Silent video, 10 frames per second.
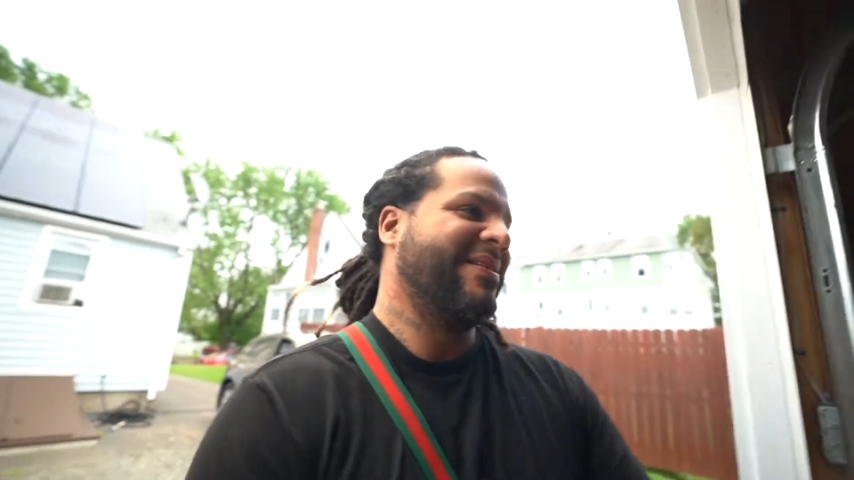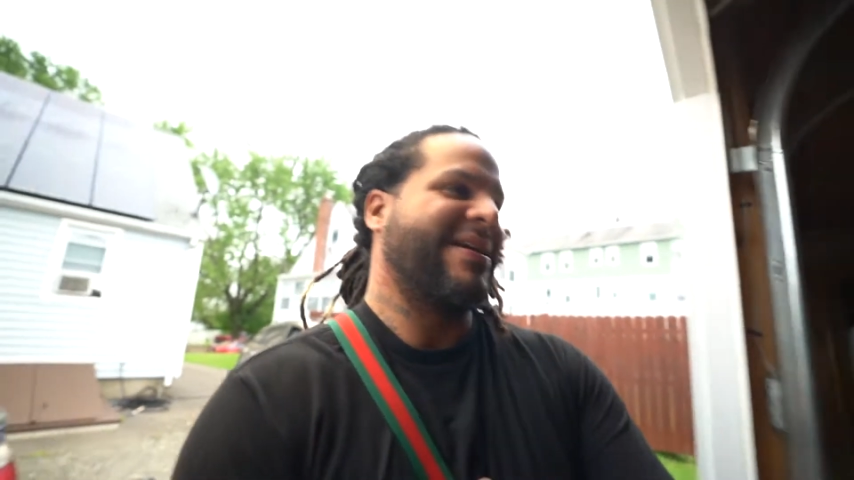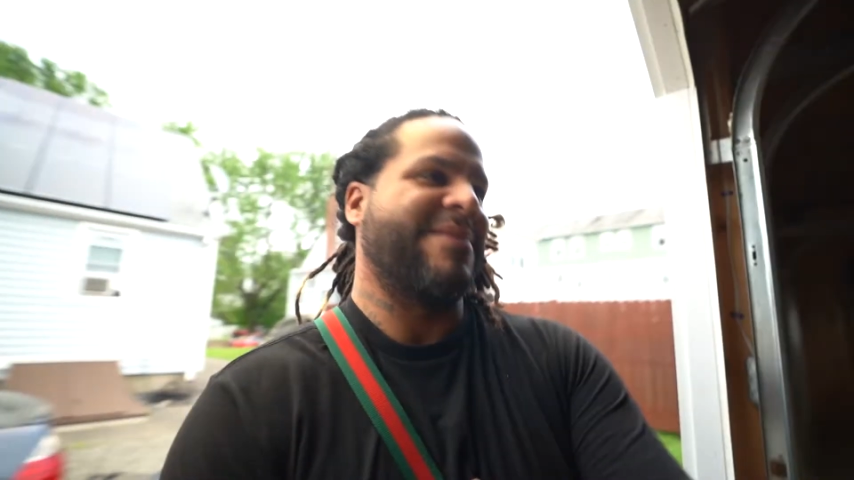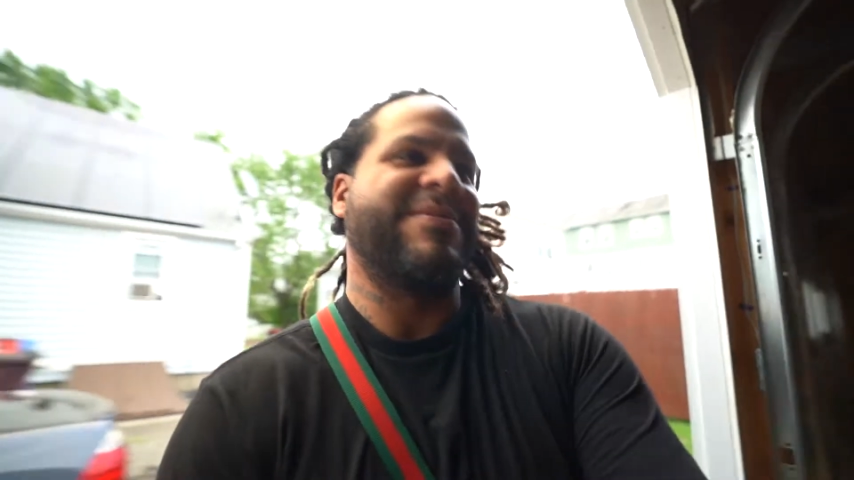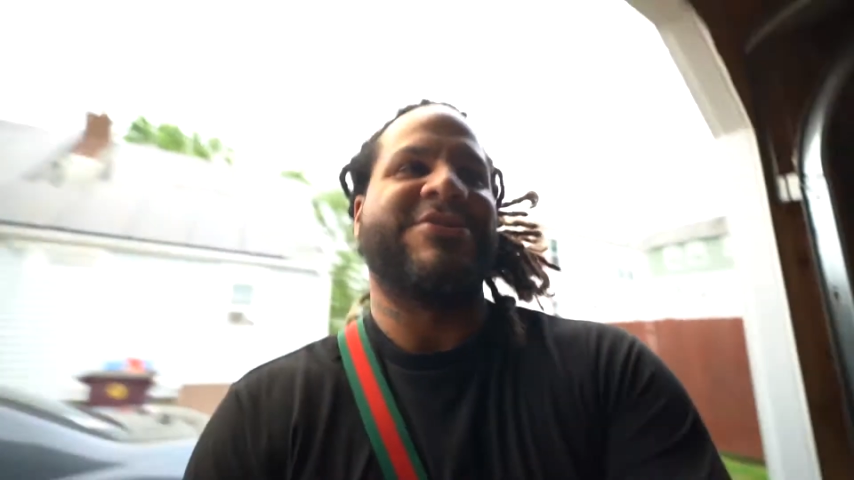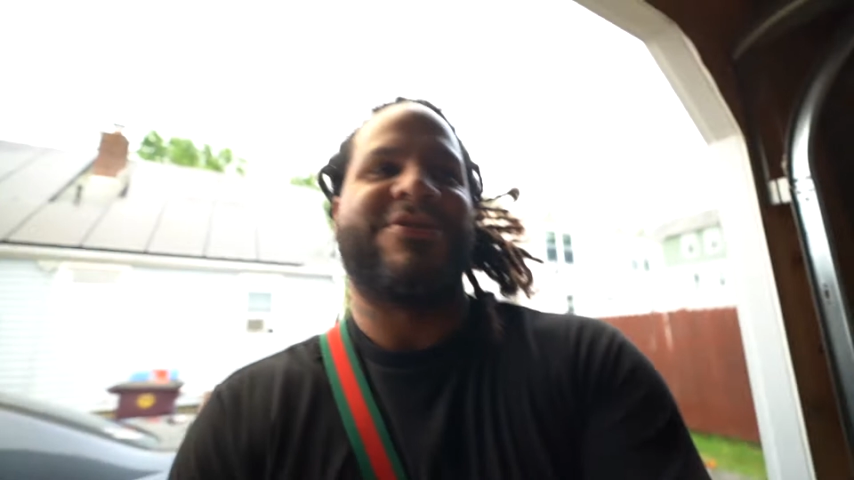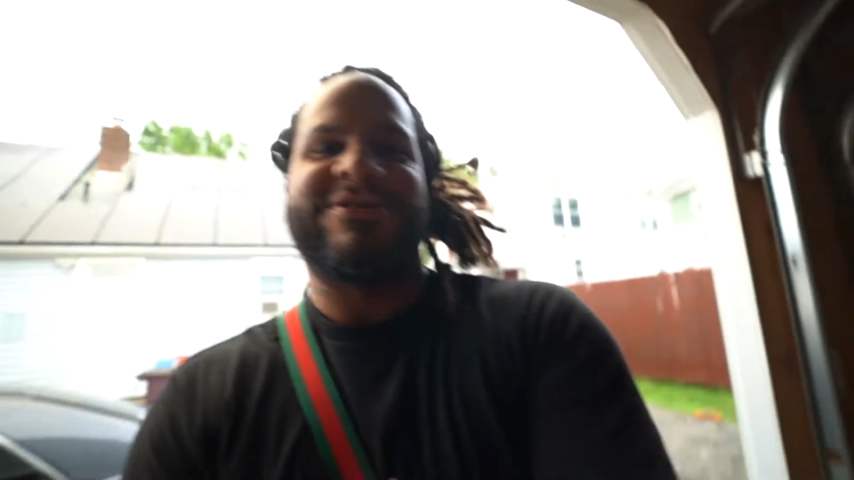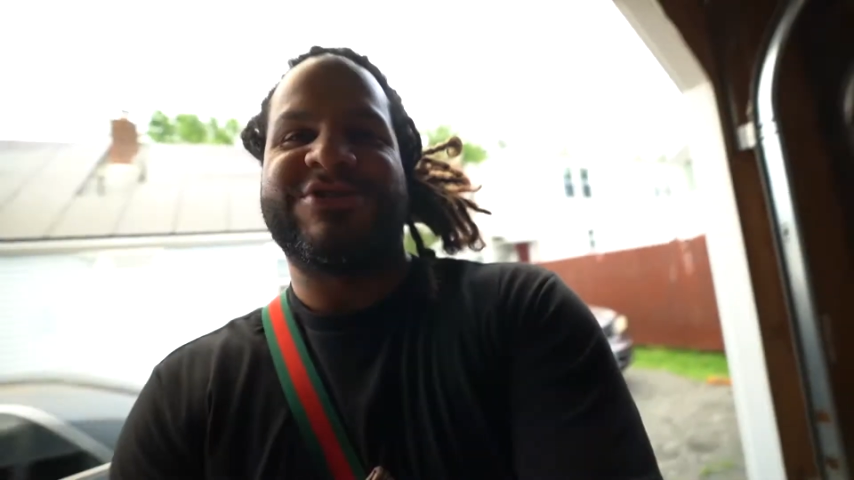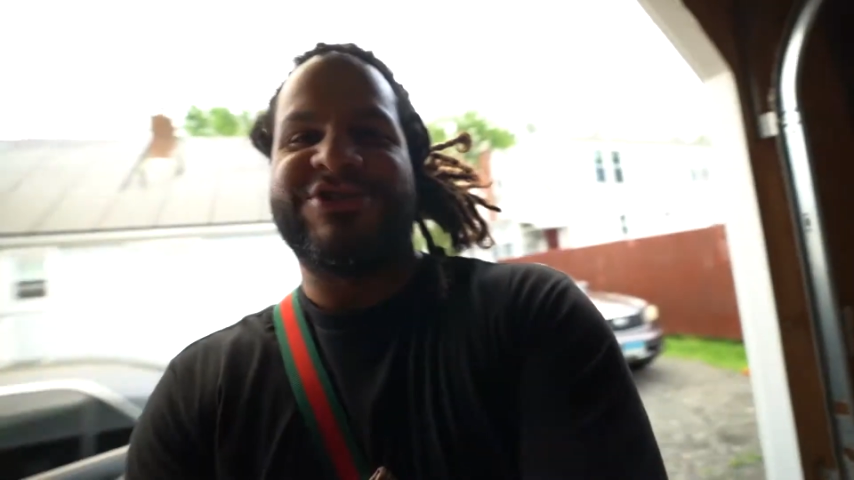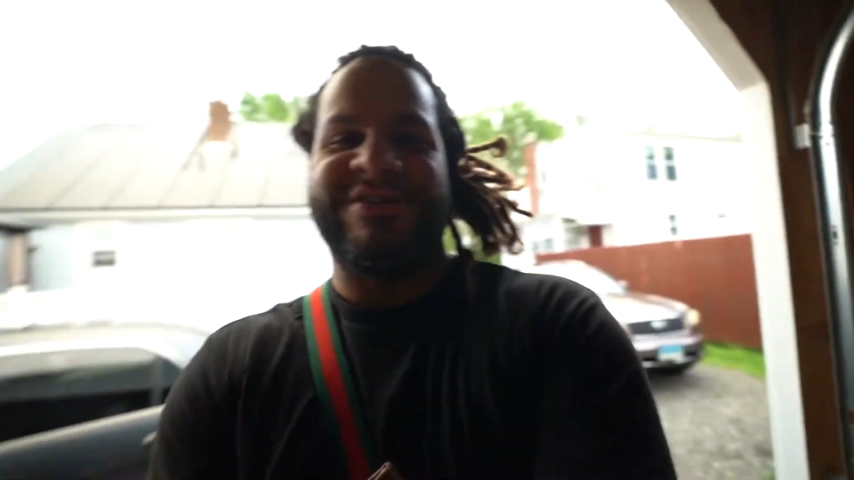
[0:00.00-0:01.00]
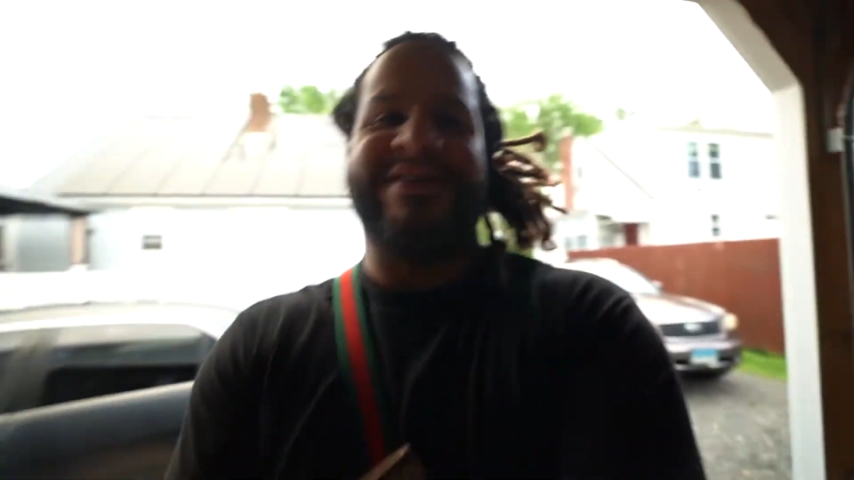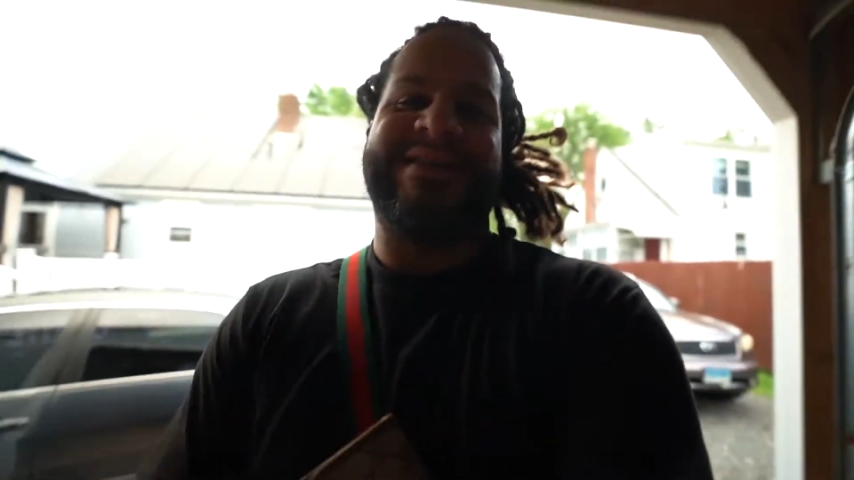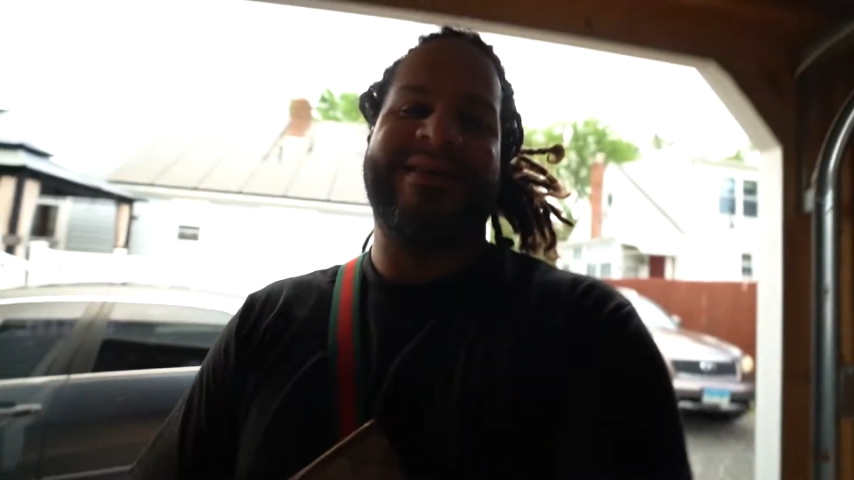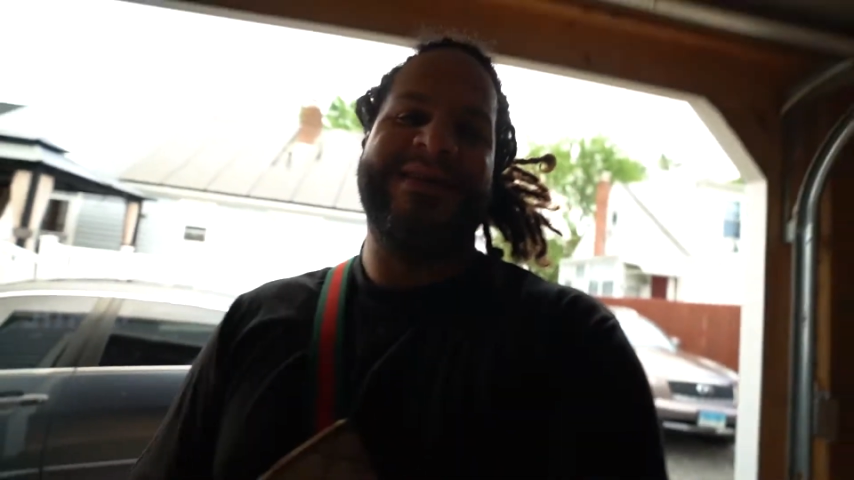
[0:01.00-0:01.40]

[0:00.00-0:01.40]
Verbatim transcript: Got me talking shit.